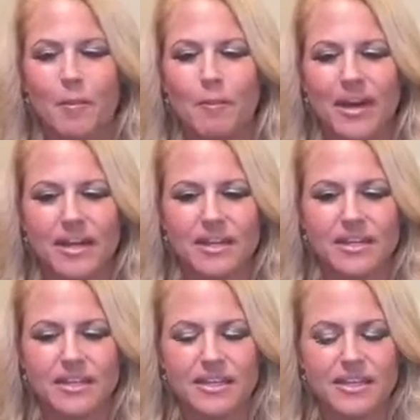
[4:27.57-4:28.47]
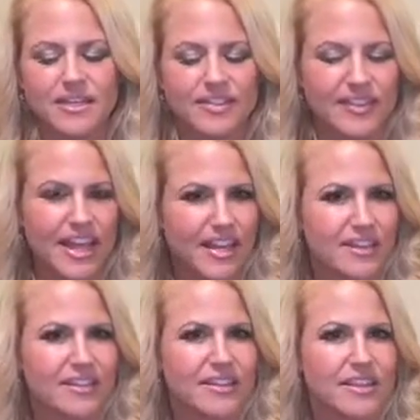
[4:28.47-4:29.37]
But he
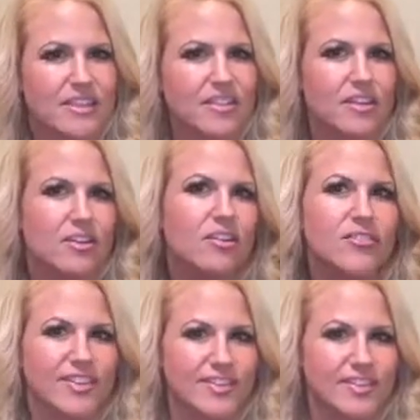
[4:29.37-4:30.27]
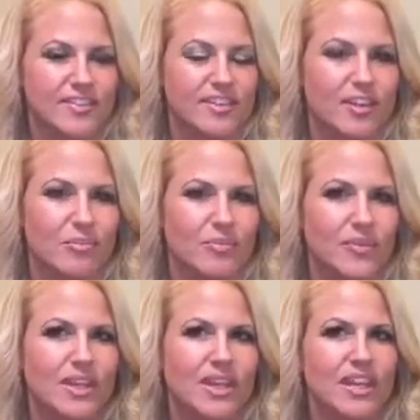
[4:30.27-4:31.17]
said that the nervous system
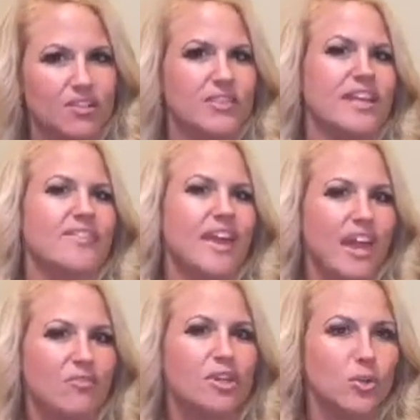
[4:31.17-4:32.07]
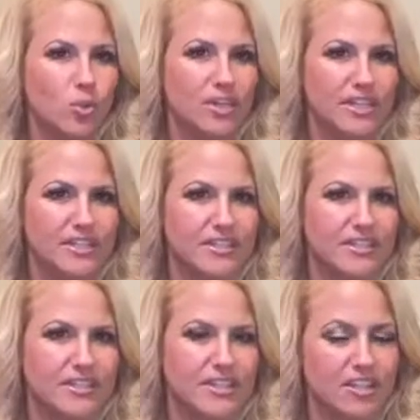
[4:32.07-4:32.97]
innervates every organ
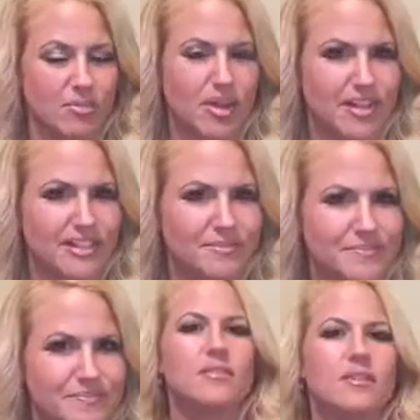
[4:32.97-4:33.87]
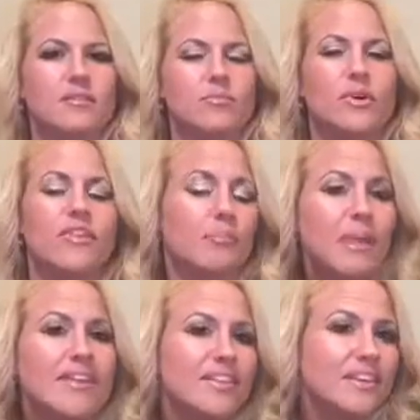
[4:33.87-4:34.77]
in our body. What that
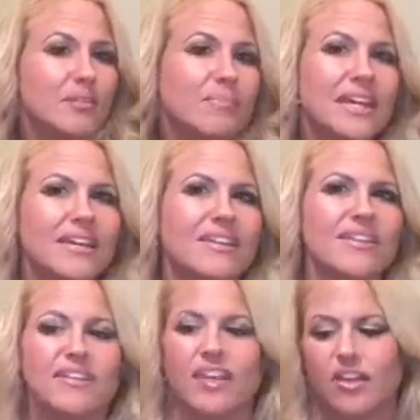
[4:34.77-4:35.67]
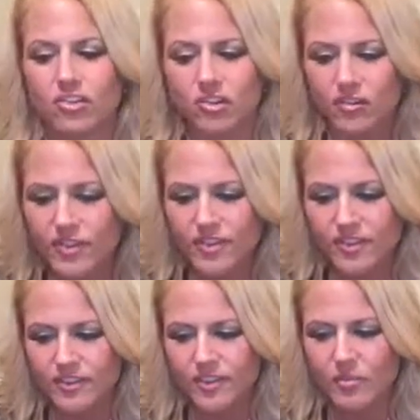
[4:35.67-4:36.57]
basically means is that your nervous
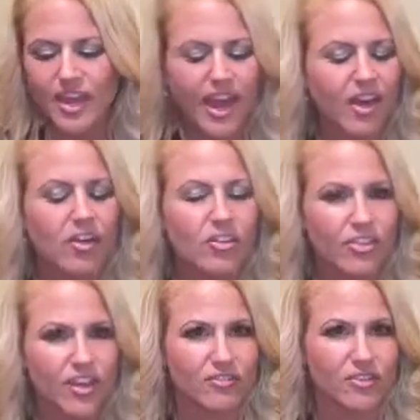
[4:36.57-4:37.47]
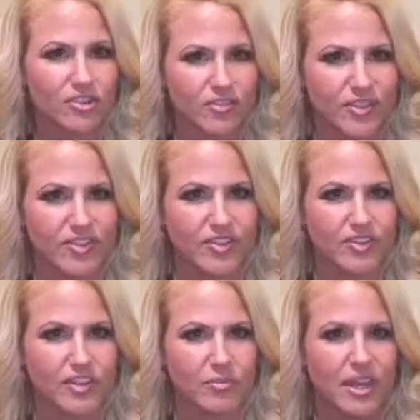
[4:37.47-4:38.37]
system, the health of your nervous
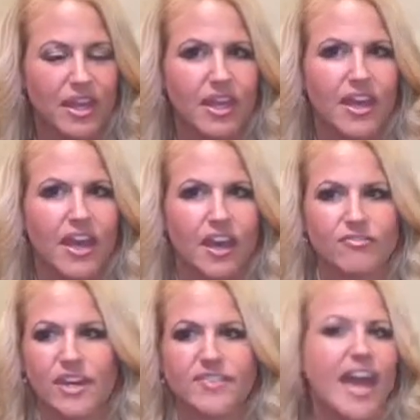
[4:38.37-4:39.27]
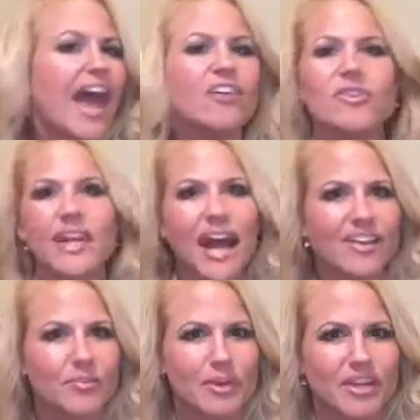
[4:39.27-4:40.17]
system, affects every
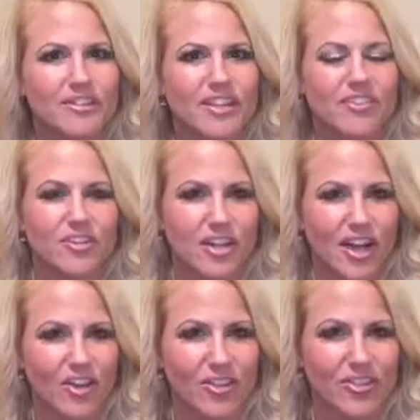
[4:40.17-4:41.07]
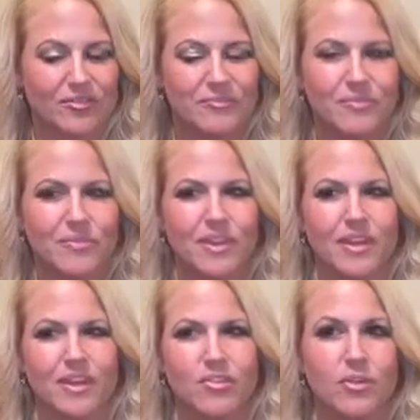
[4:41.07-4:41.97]
aspect of your health
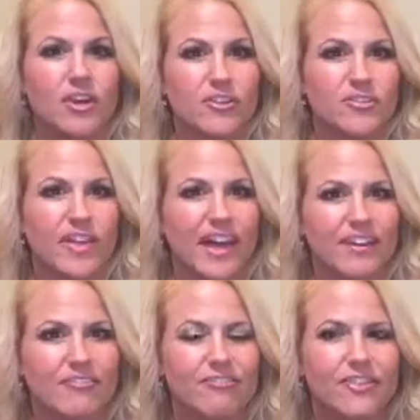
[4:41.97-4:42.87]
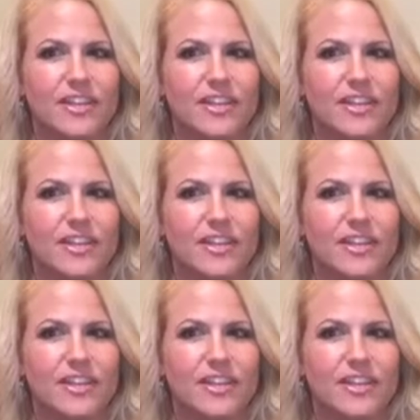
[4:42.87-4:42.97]
throughout your life.